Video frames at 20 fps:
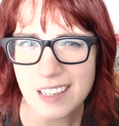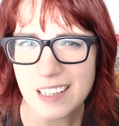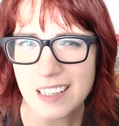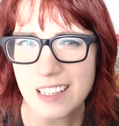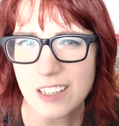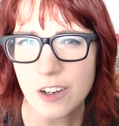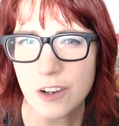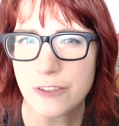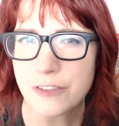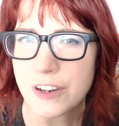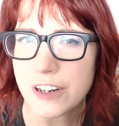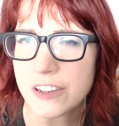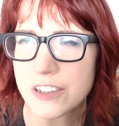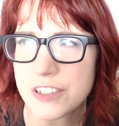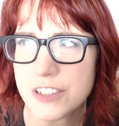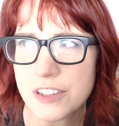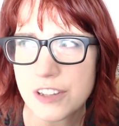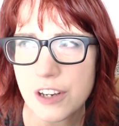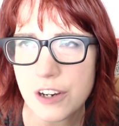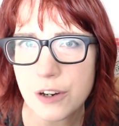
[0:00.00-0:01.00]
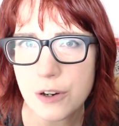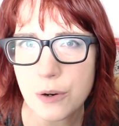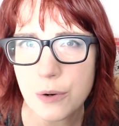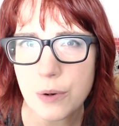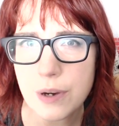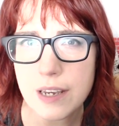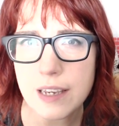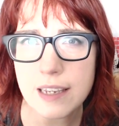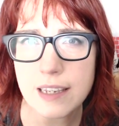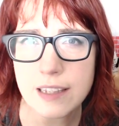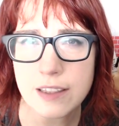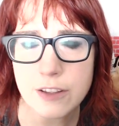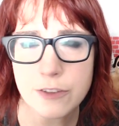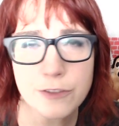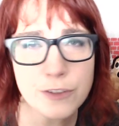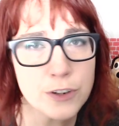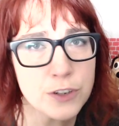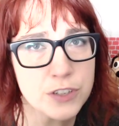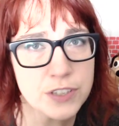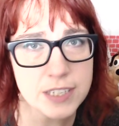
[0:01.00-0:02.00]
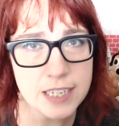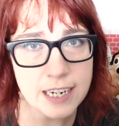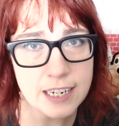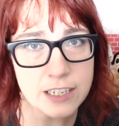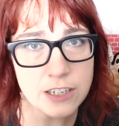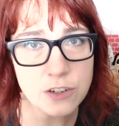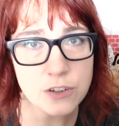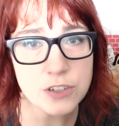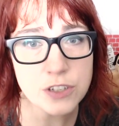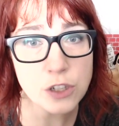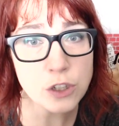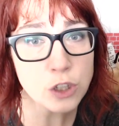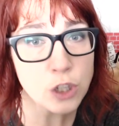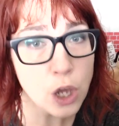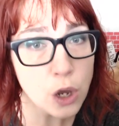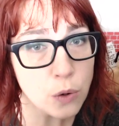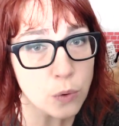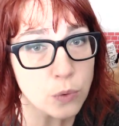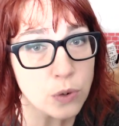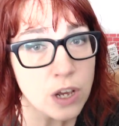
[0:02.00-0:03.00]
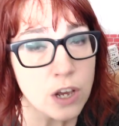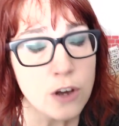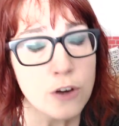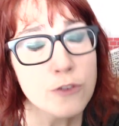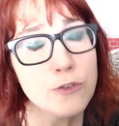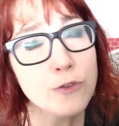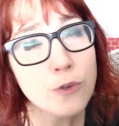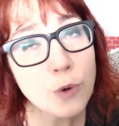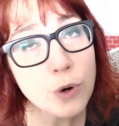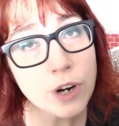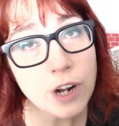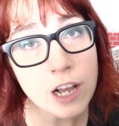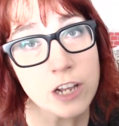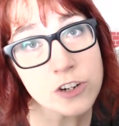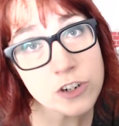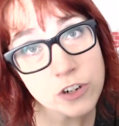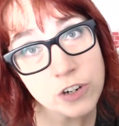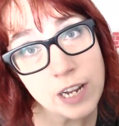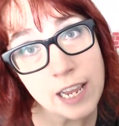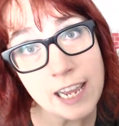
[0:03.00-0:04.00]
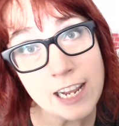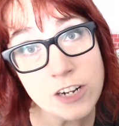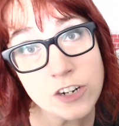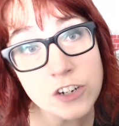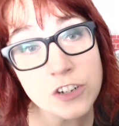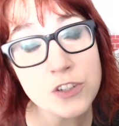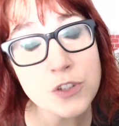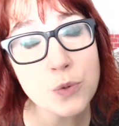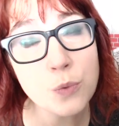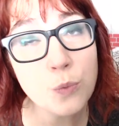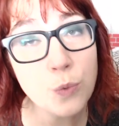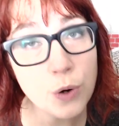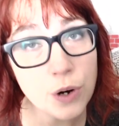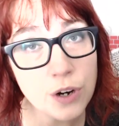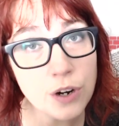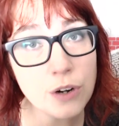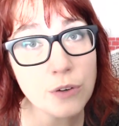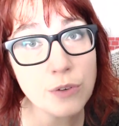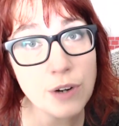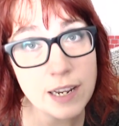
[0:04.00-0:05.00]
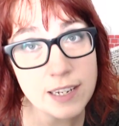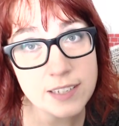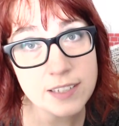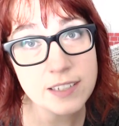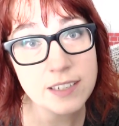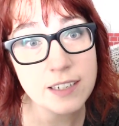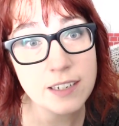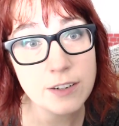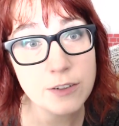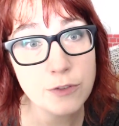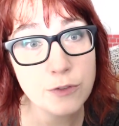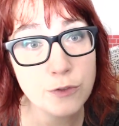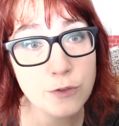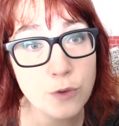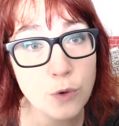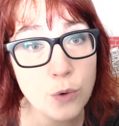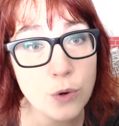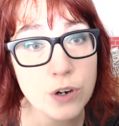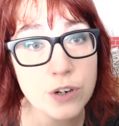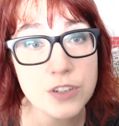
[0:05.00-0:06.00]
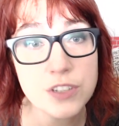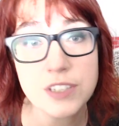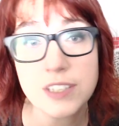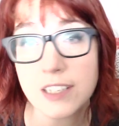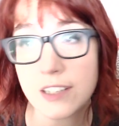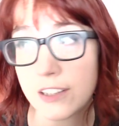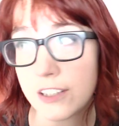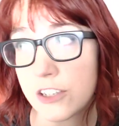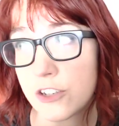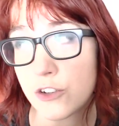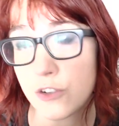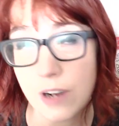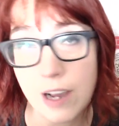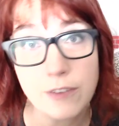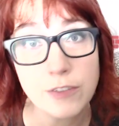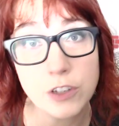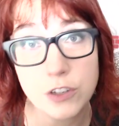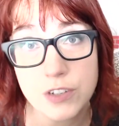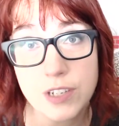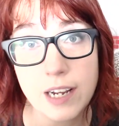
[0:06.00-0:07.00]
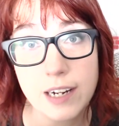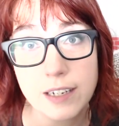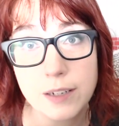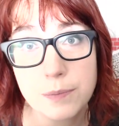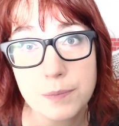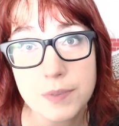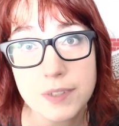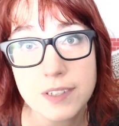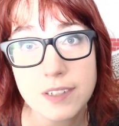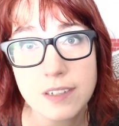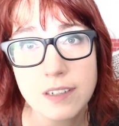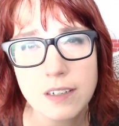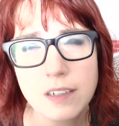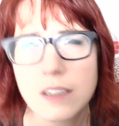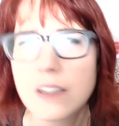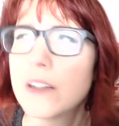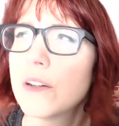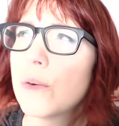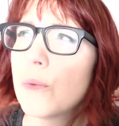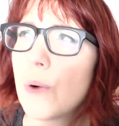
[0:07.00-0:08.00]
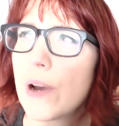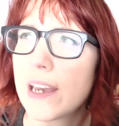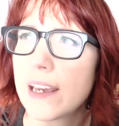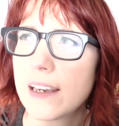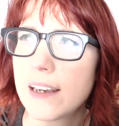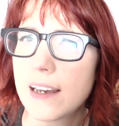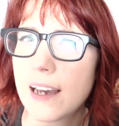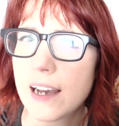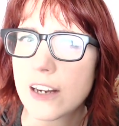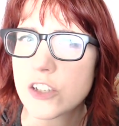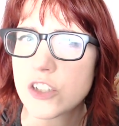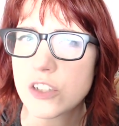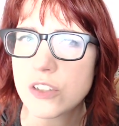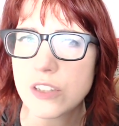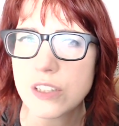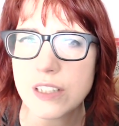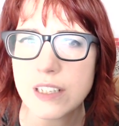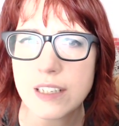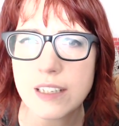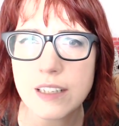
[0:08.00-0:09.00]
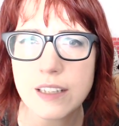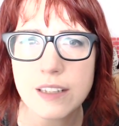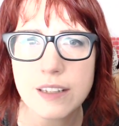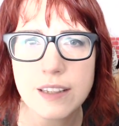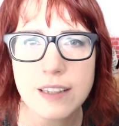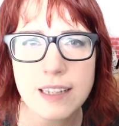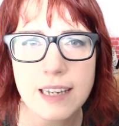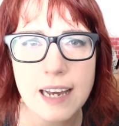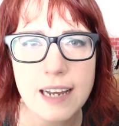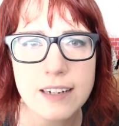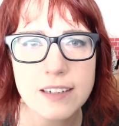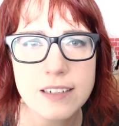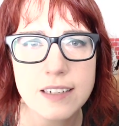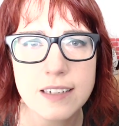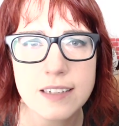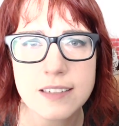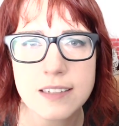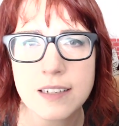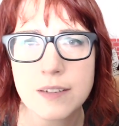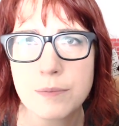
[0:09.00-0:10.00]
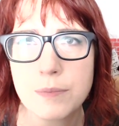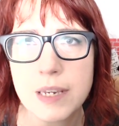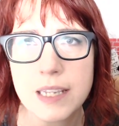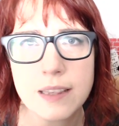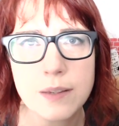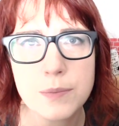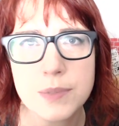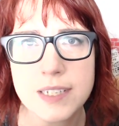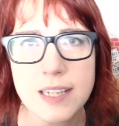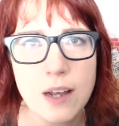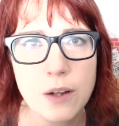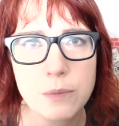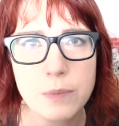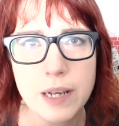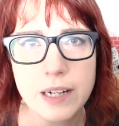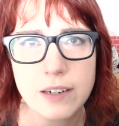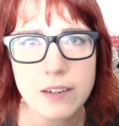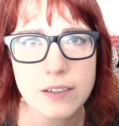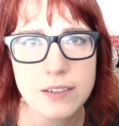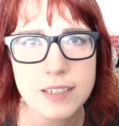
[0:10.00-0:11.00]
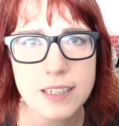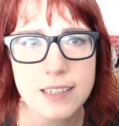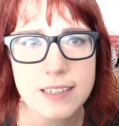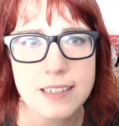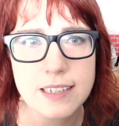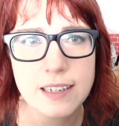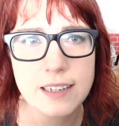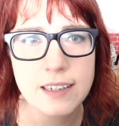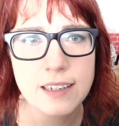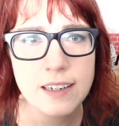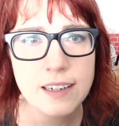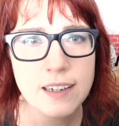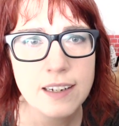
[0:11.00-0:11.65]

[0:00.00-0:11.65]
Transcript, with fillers: In all fairness, though, in the first 10 years alone, 400 agents were arrested for stealing travelers' items wait, actually, that doesn't make them sound better, does it?